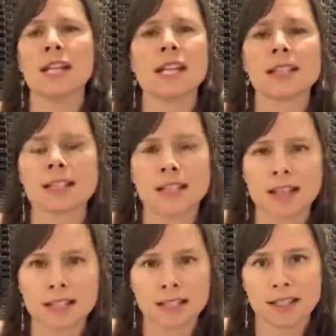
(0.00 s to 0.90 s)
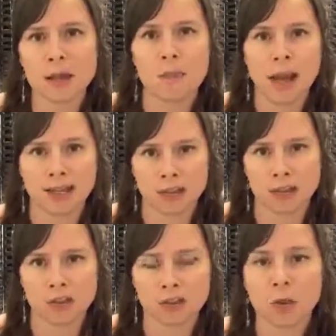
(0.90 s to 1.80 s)
get sucked into the mind
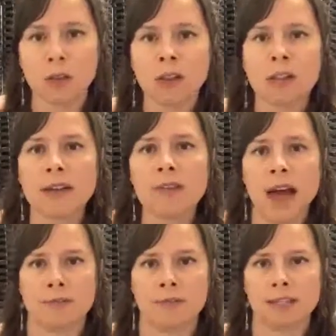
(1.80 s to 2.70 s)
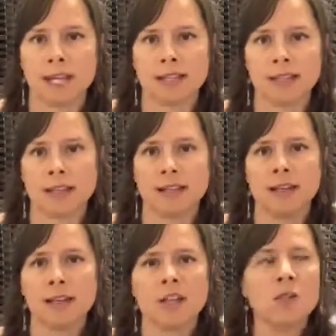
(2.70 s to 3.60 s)
control of advertising.
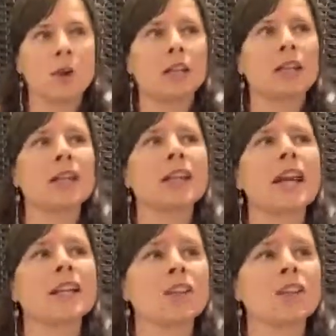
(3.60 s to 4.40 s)
You aren't gonna let